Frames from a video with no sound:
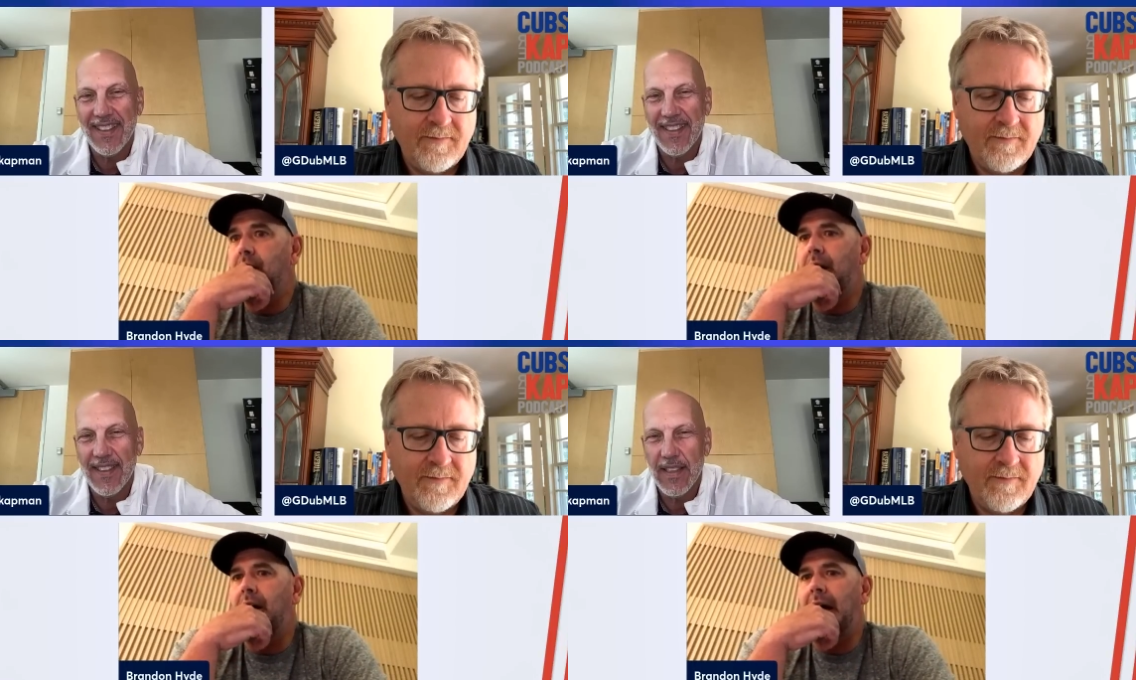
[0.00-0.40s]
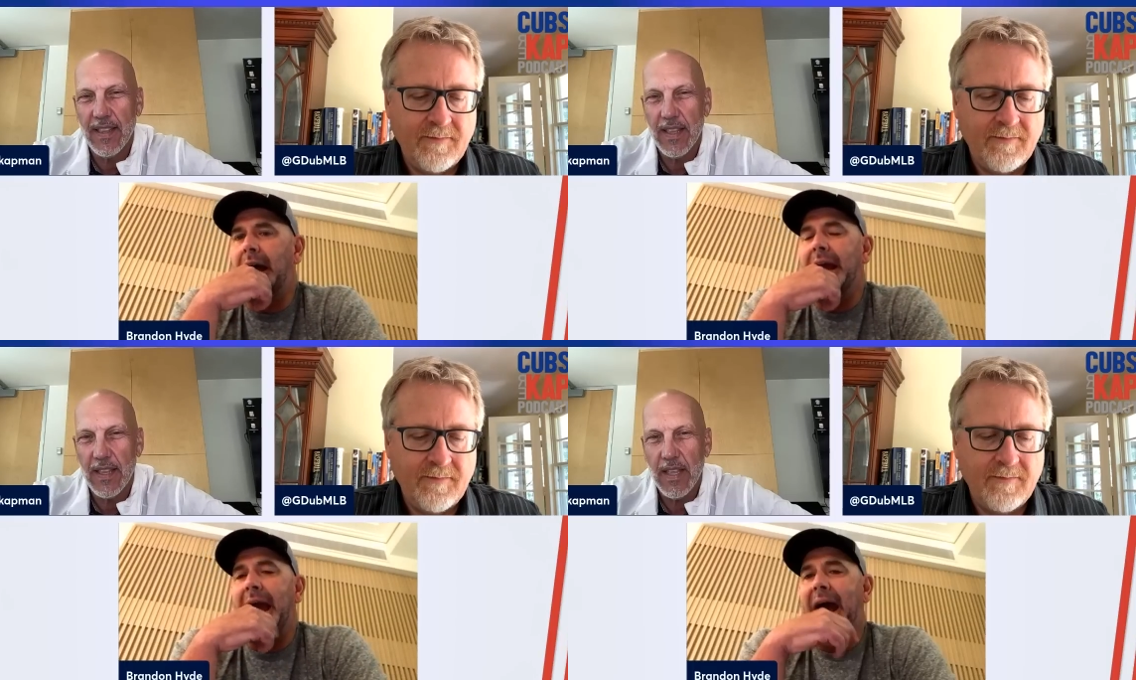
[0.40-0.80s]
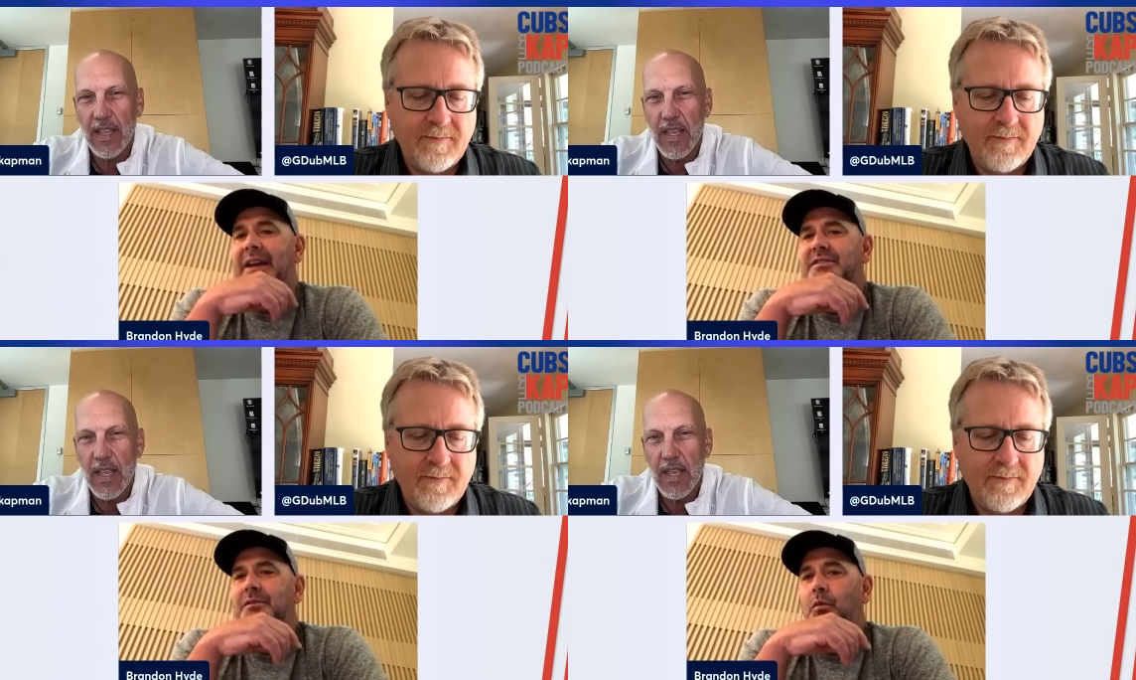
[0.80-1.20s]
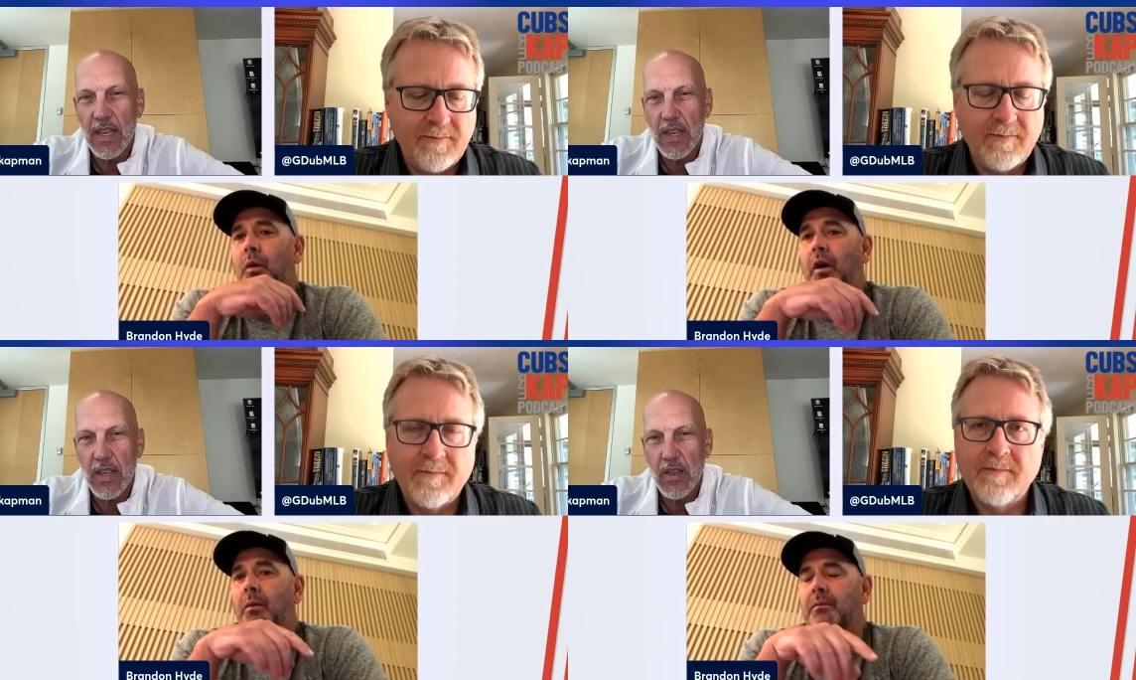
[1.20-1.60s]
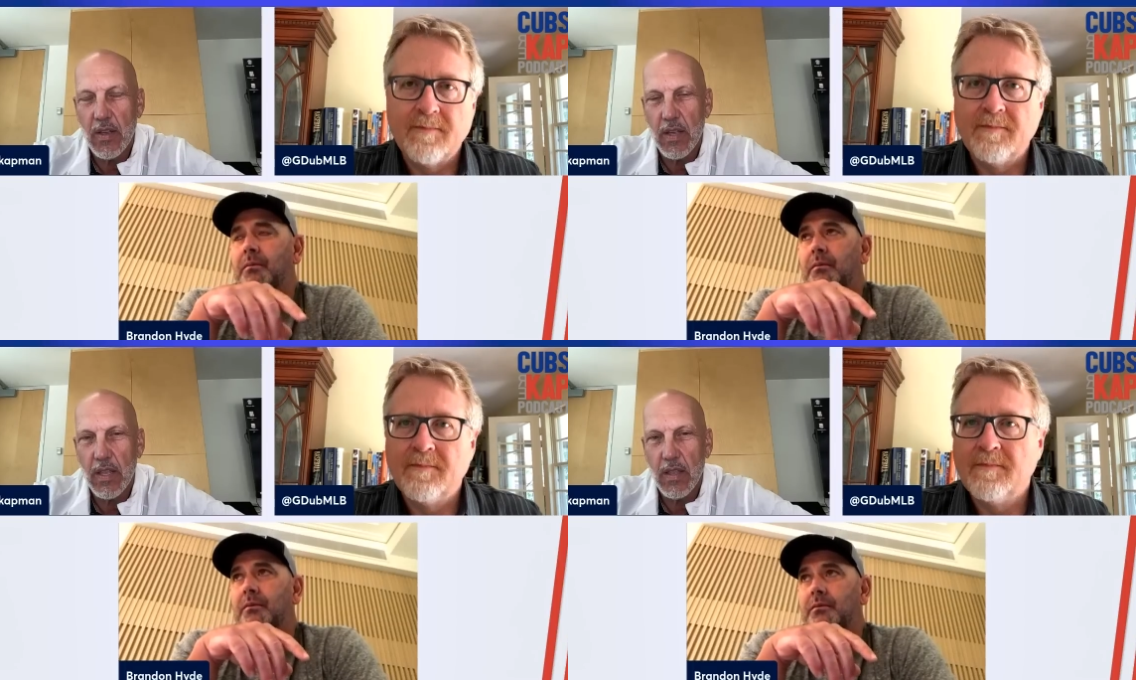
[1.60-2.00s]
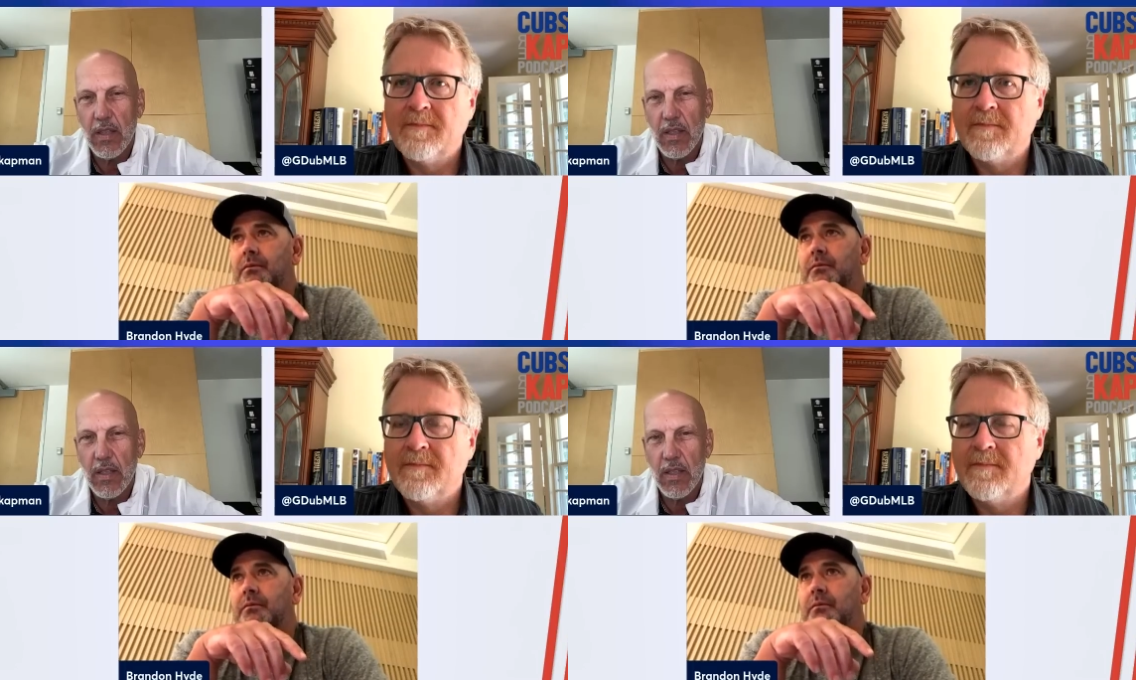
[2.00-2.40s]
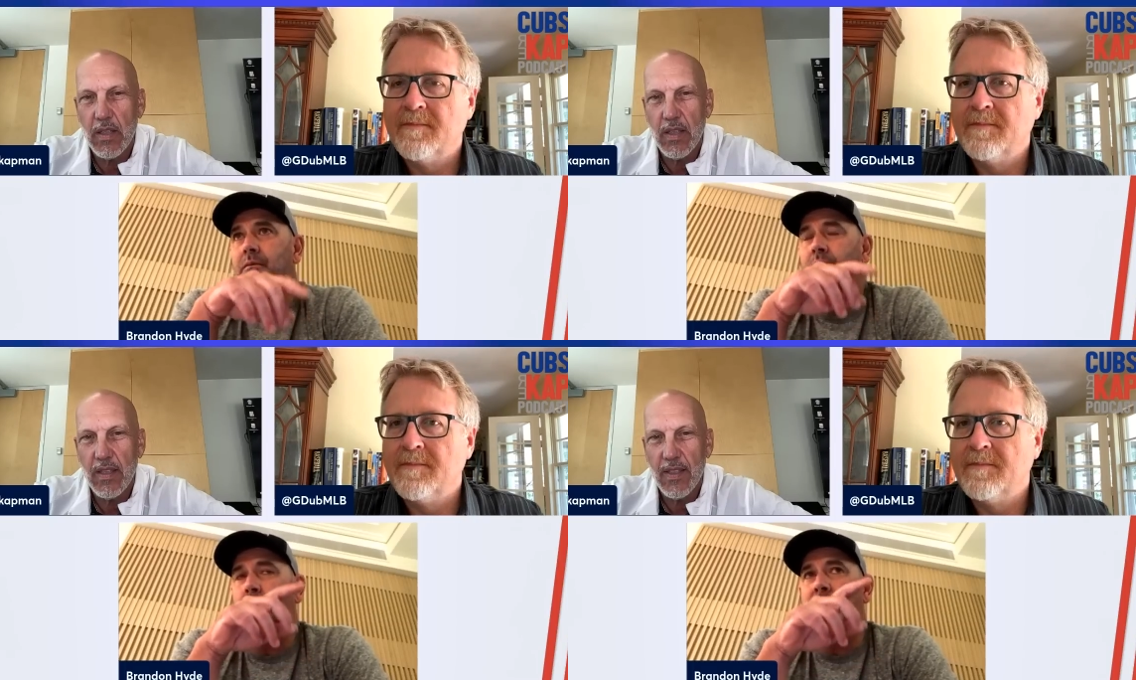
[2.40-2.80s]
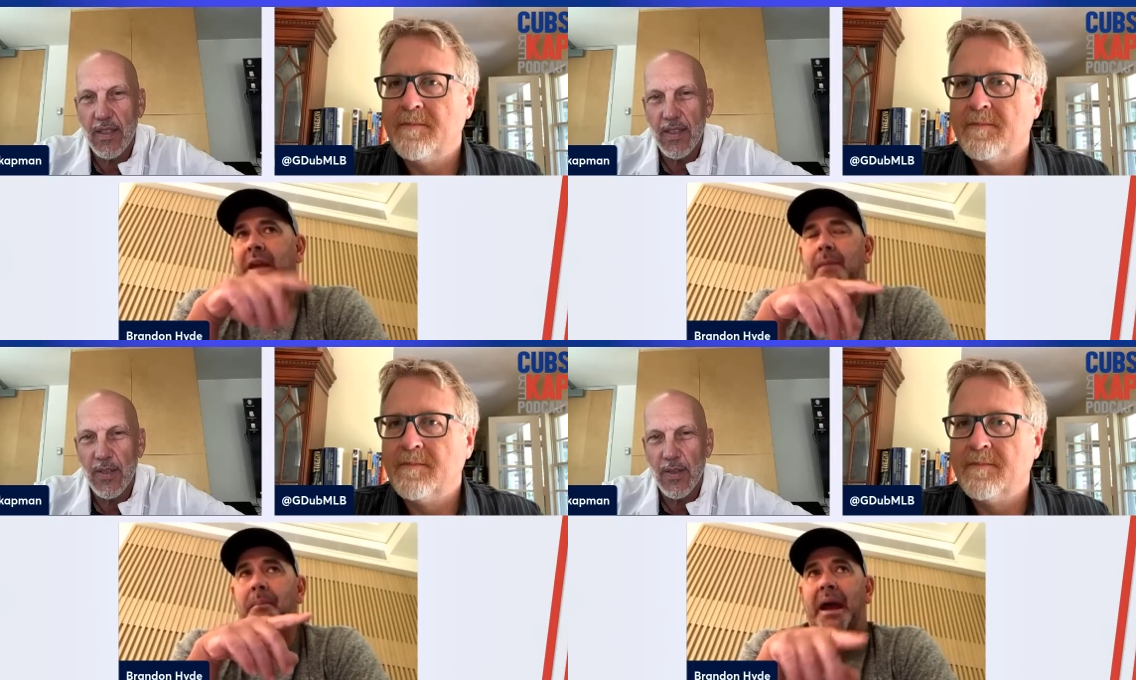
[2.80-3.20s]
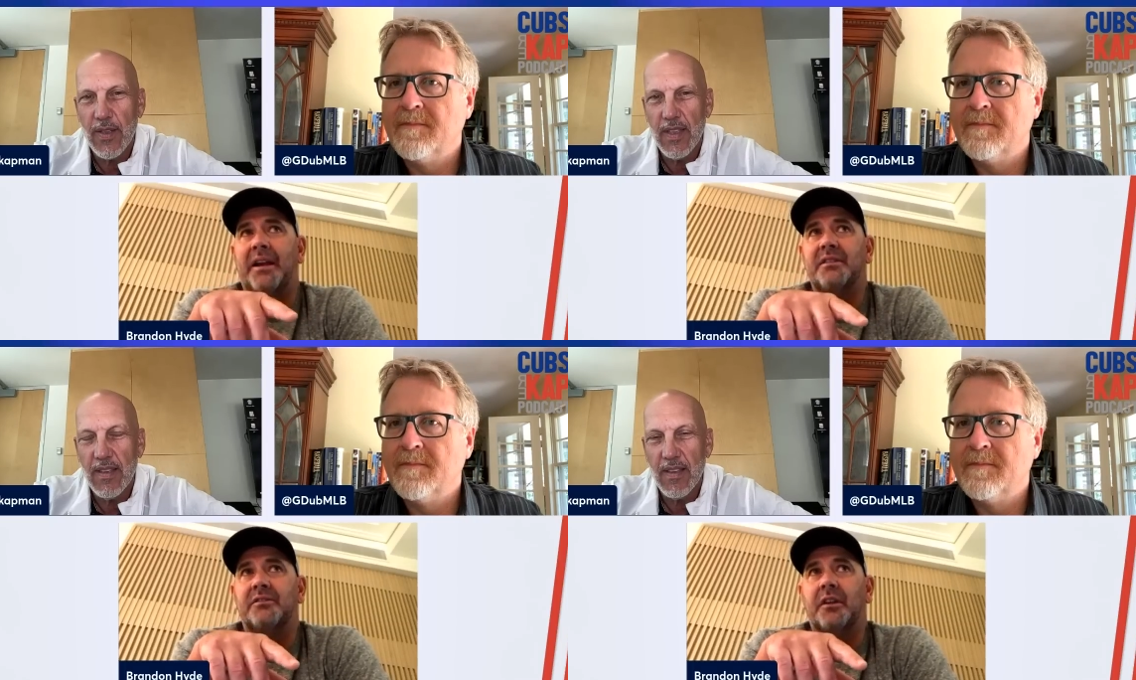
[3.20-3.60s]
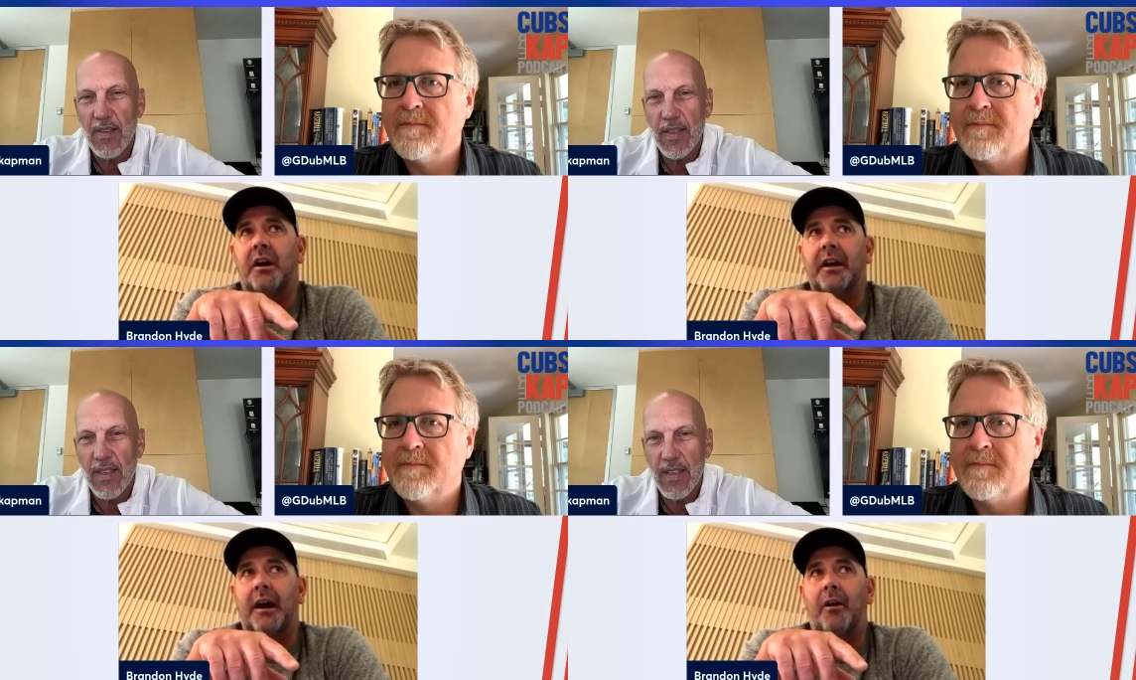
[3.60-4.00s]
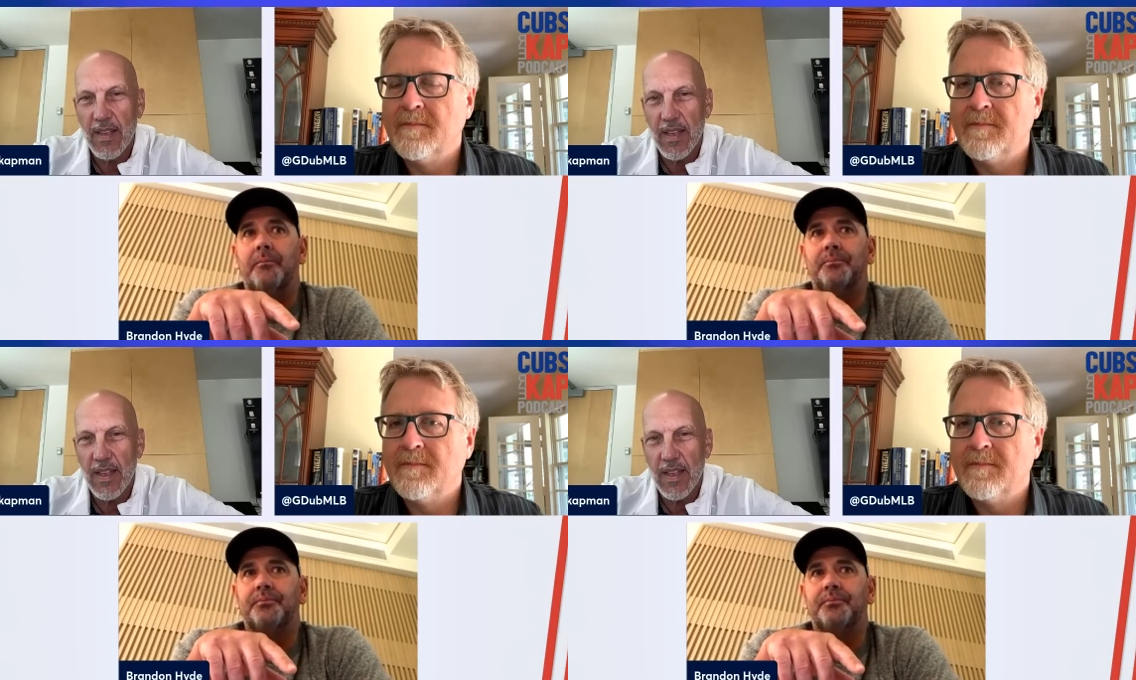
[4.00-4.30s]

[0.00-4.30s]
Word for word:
Speaker 1: Uh, I asked. Well, when we came back in the dugout,